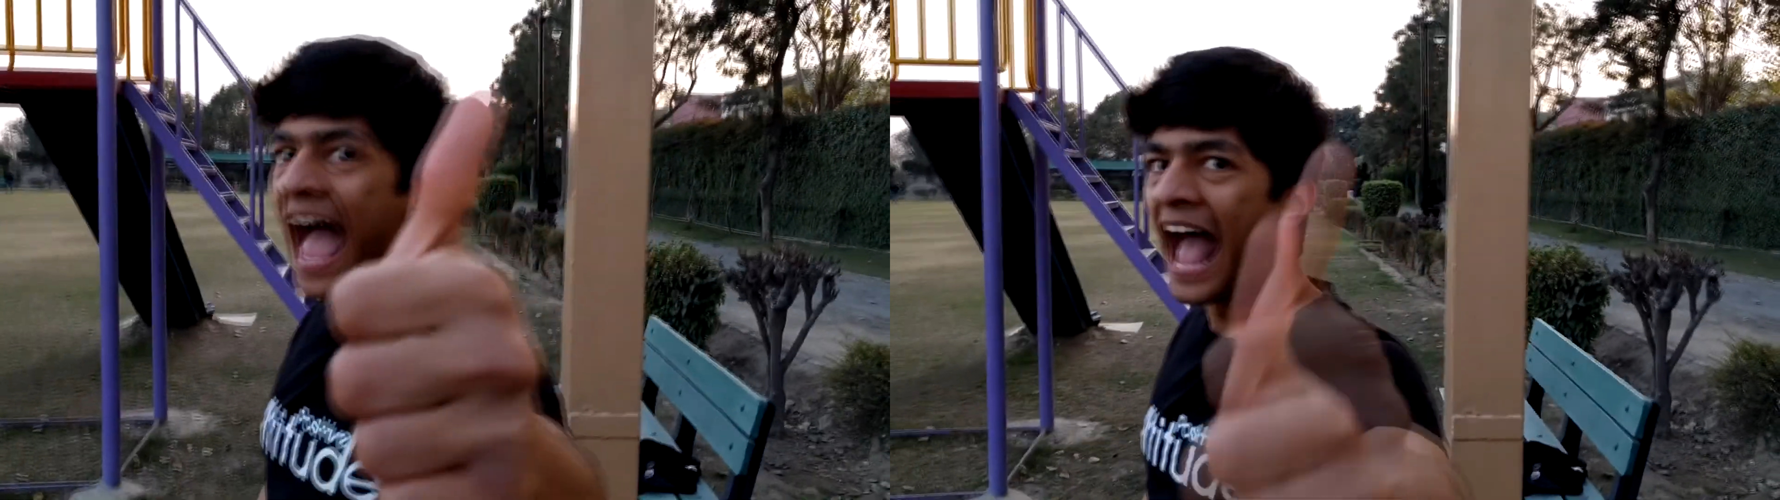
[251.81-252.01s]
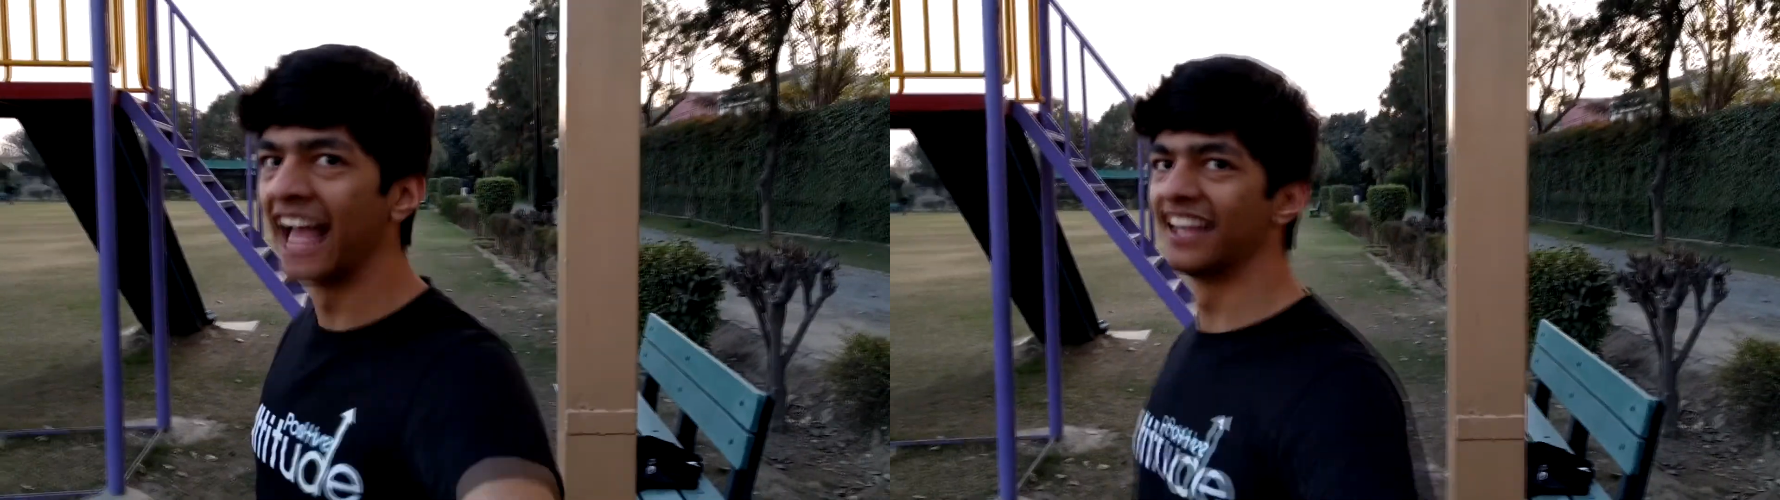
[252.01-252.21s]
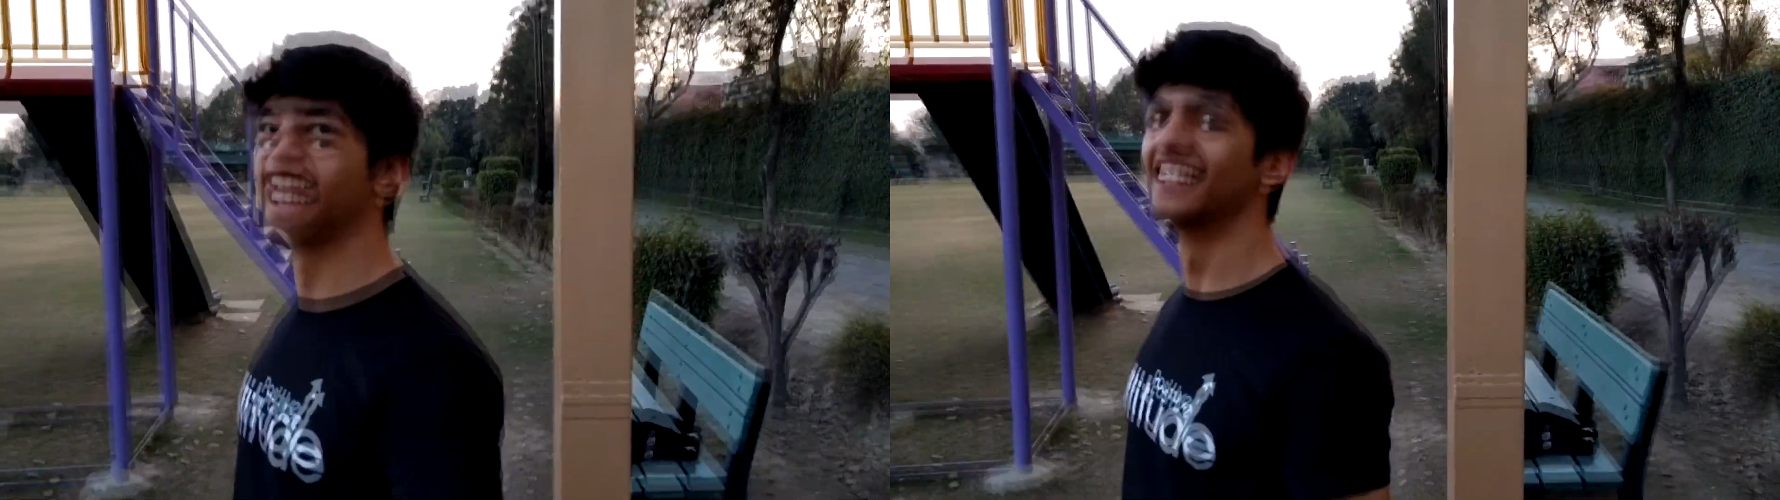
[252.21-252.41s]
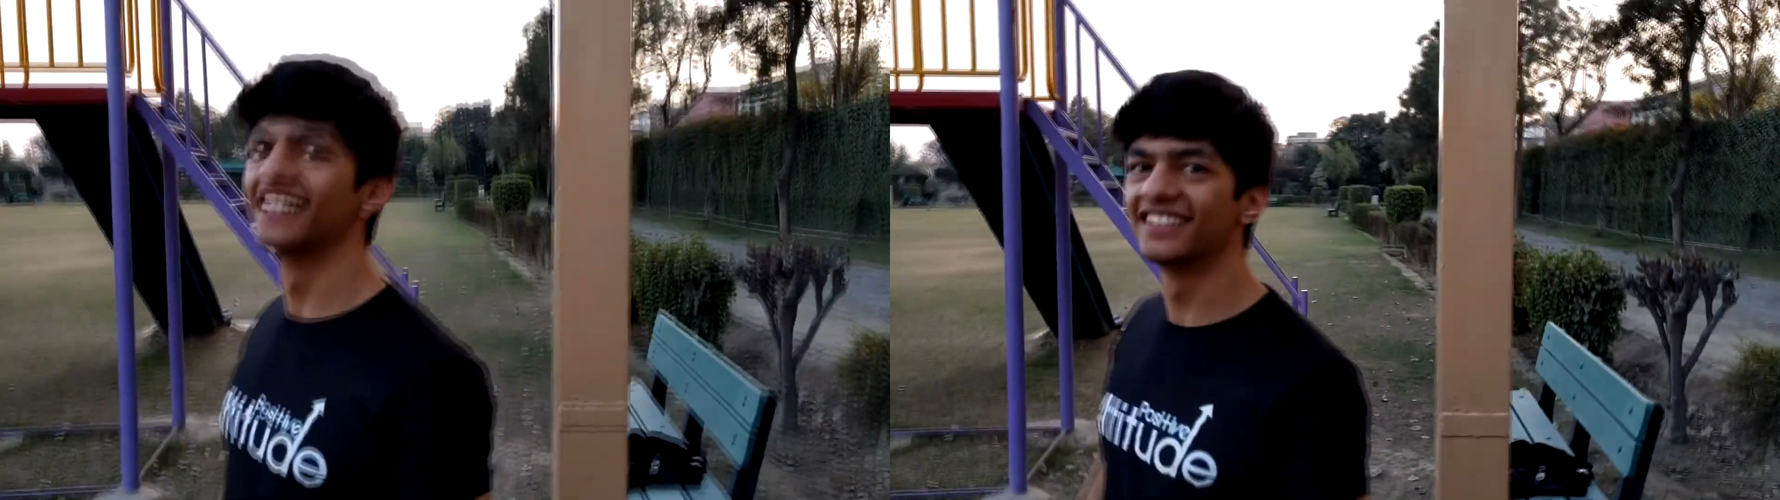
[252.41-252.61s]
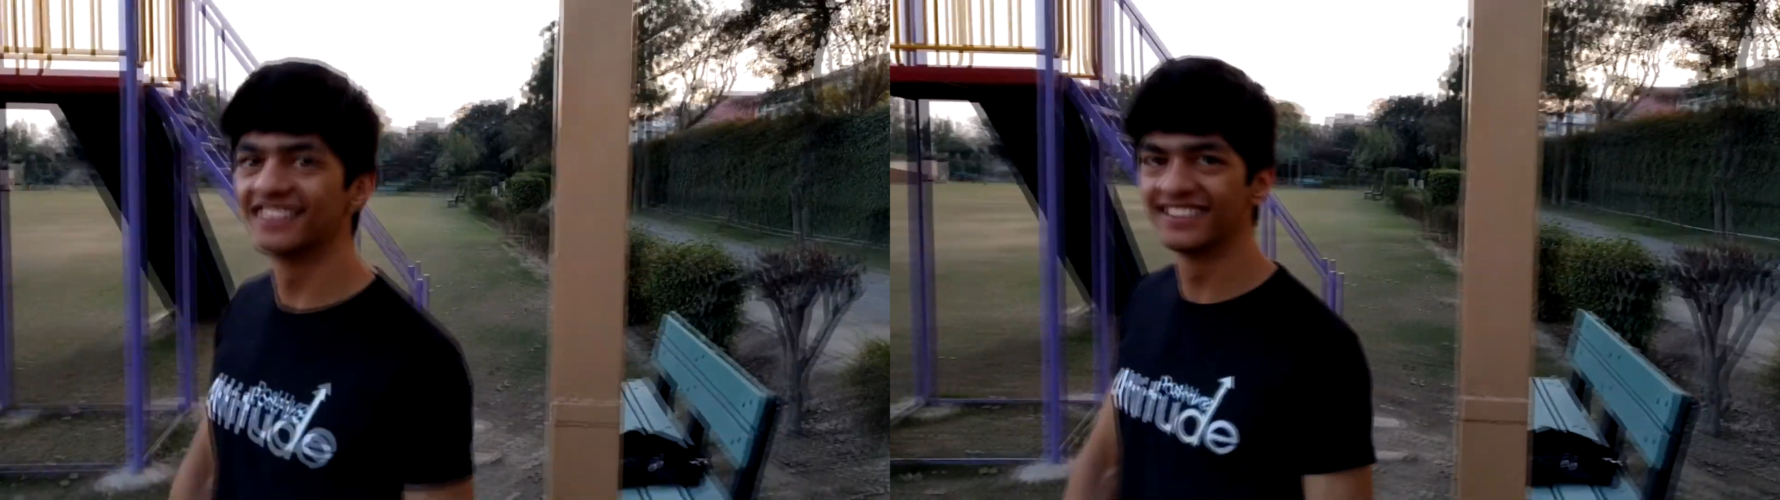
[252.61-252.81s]
Fade
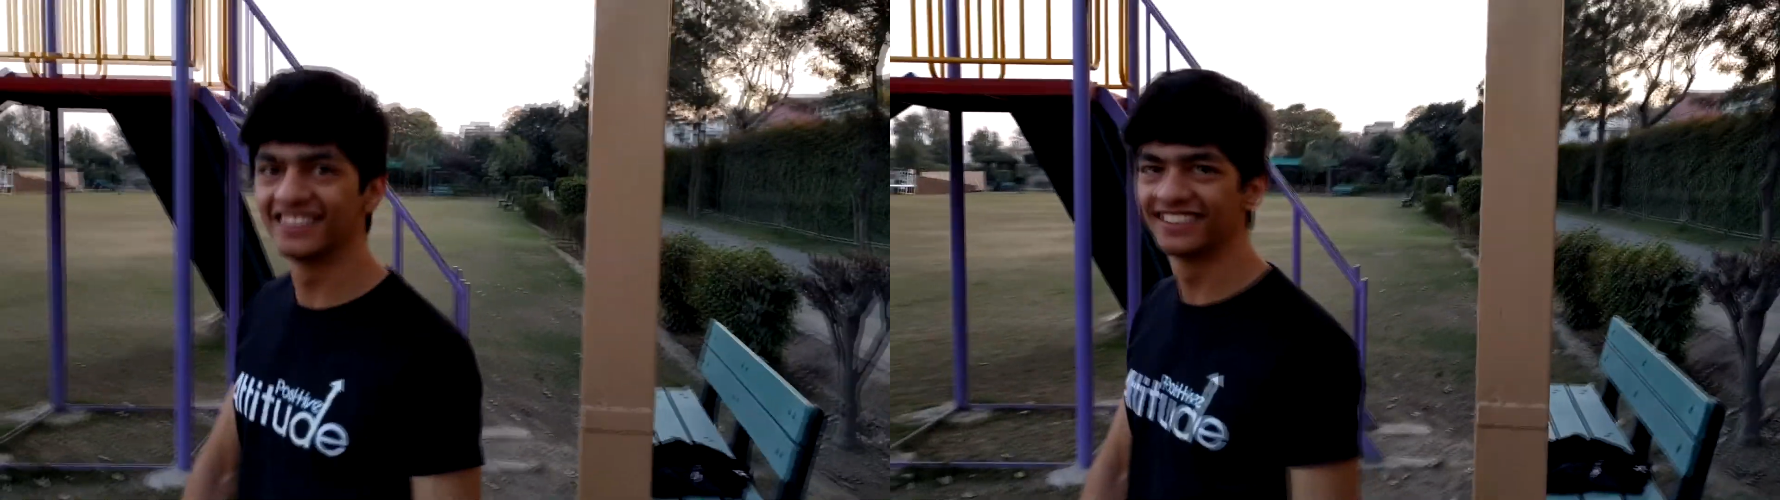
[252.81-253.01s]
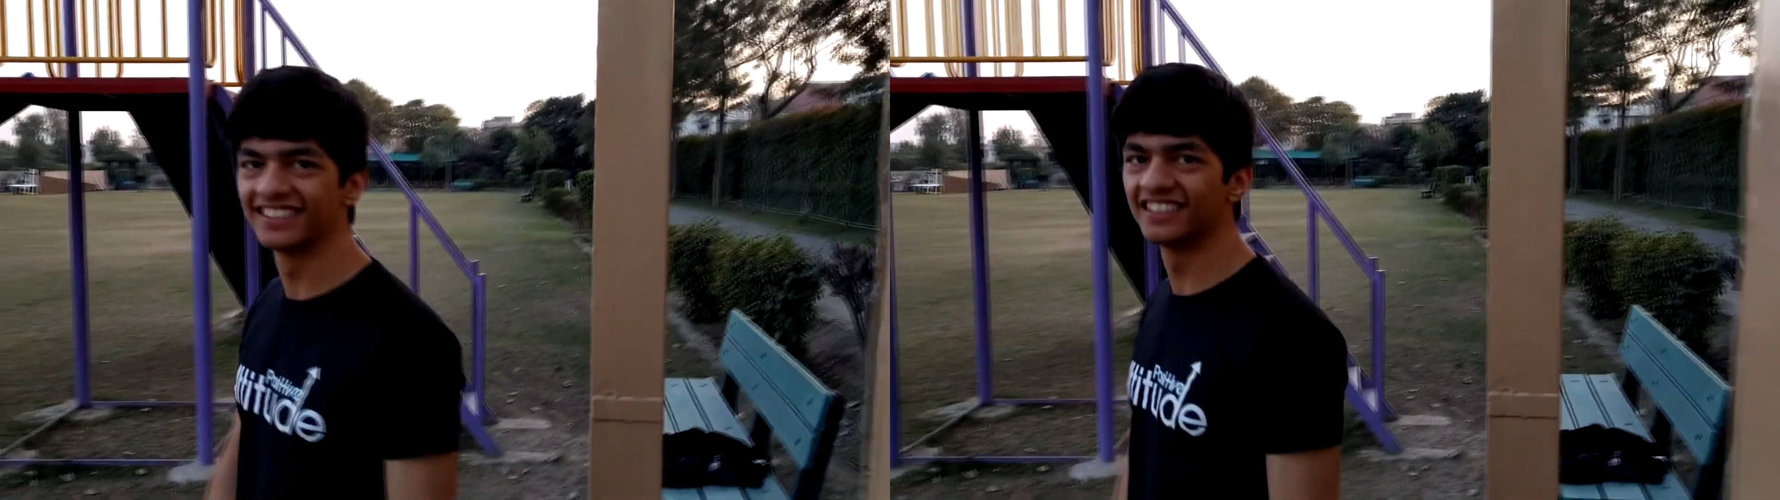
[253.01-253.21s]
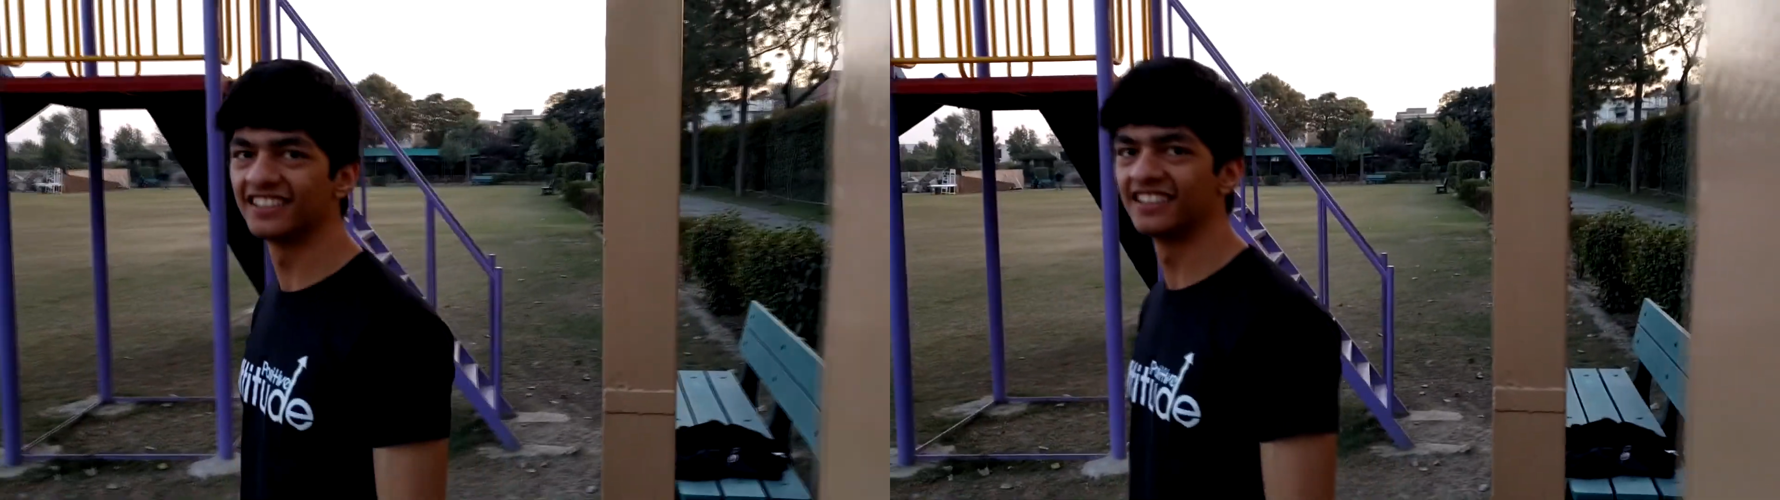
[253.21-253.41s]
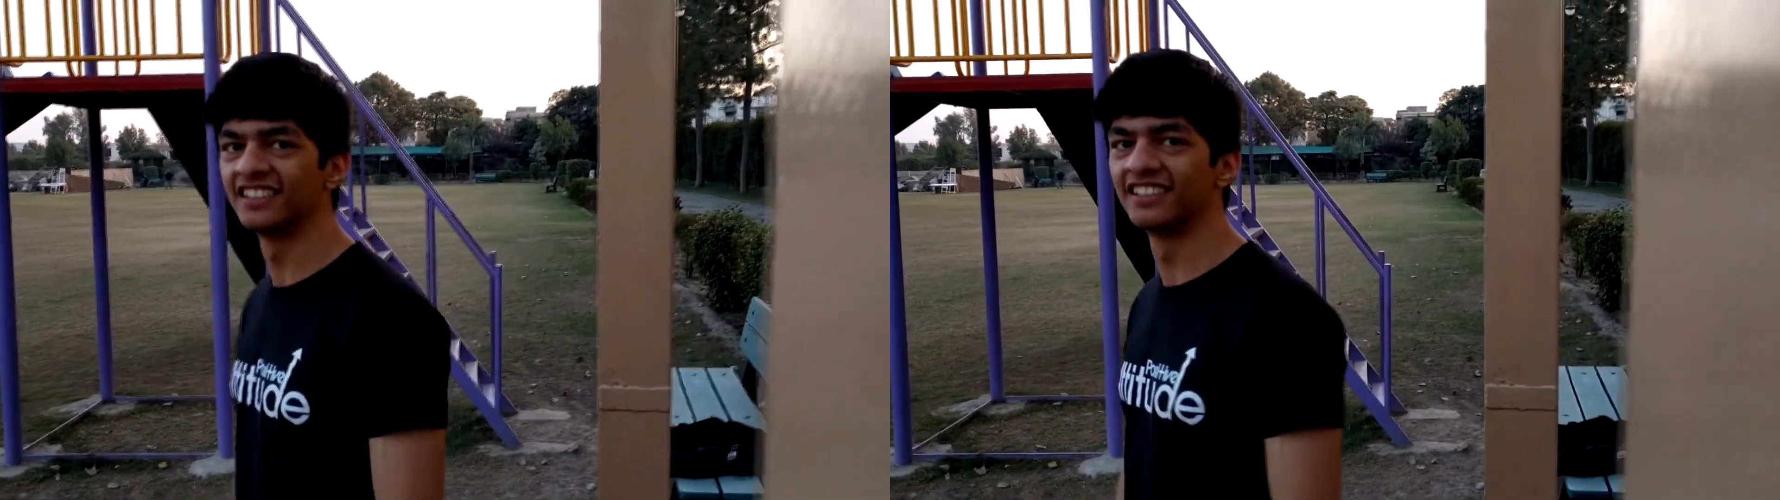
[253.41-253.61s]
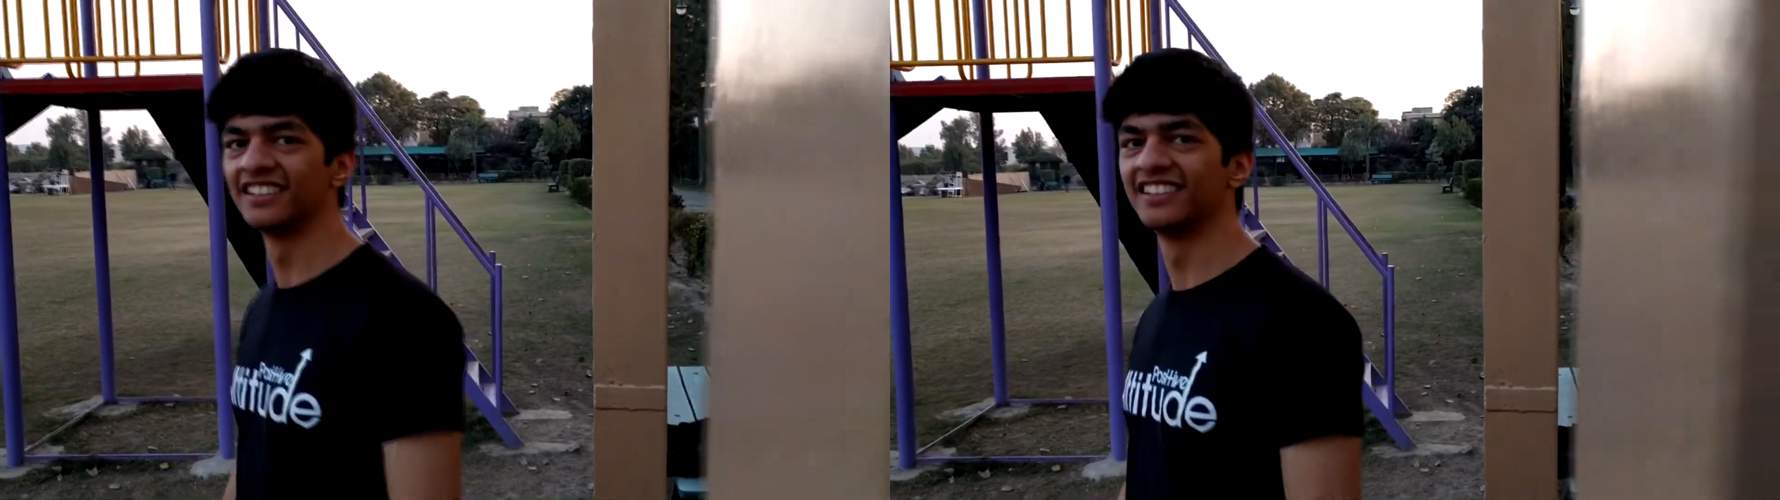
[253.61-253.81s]
away, fade away, fade away,
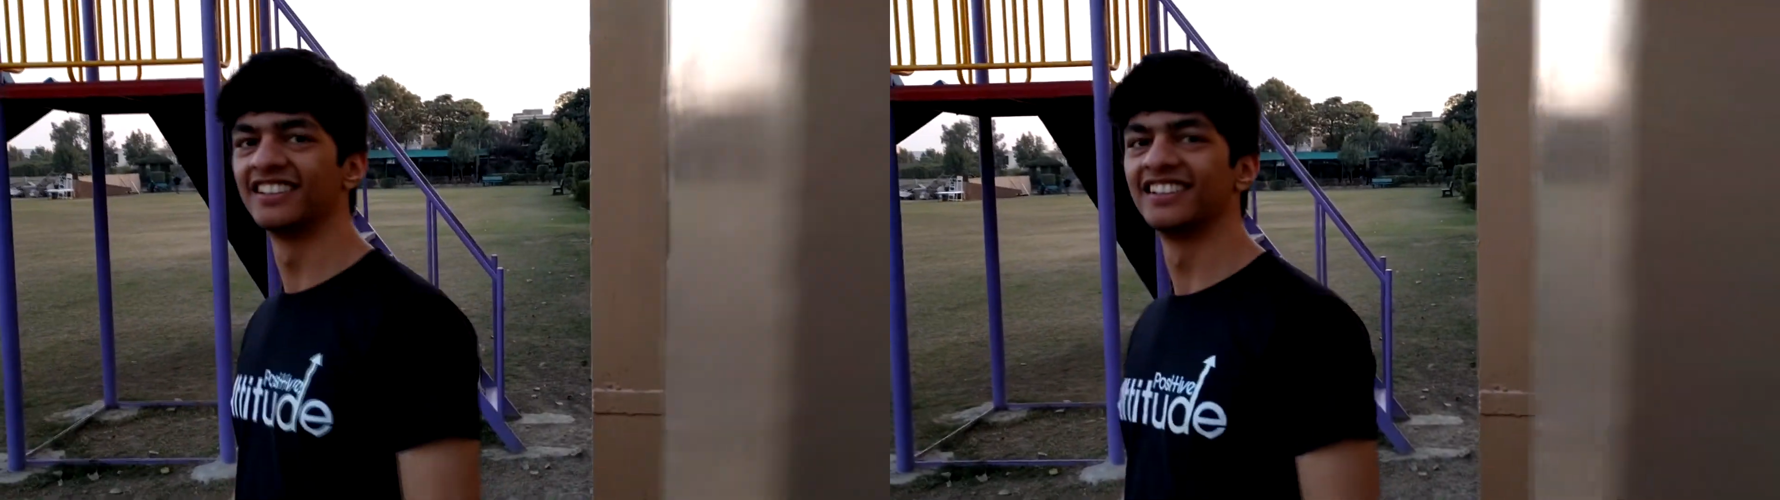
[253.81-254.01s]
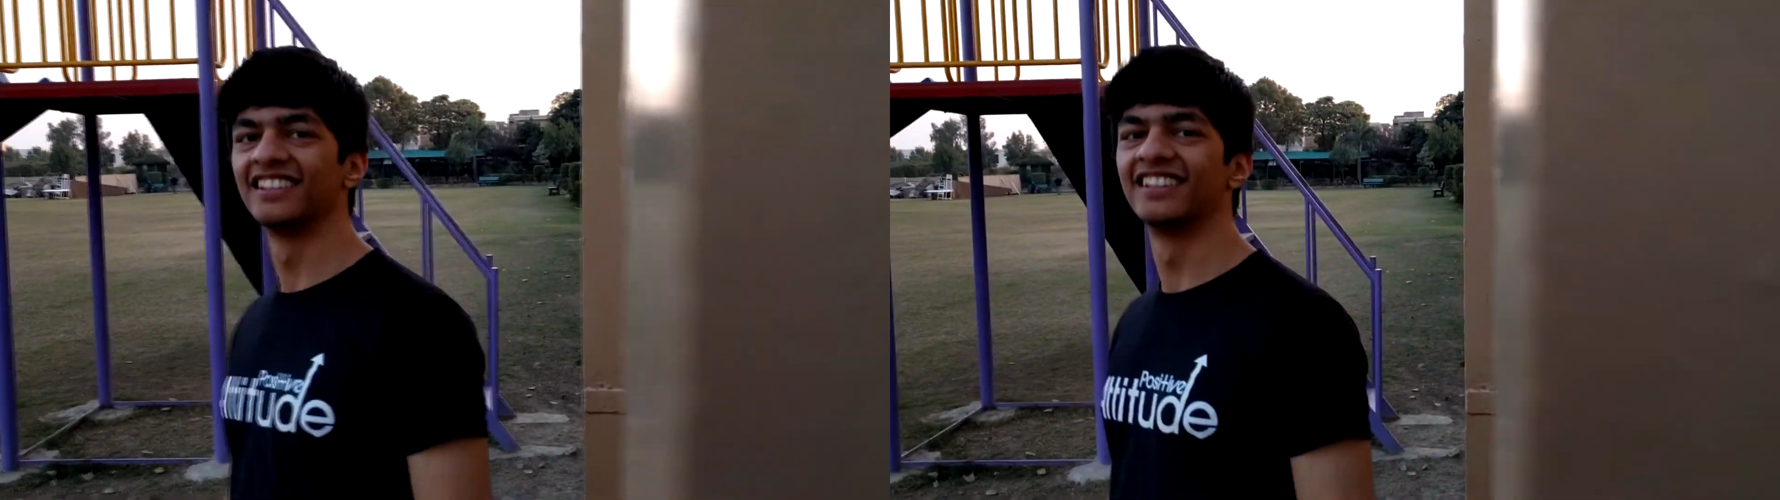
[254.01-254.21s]
fade away,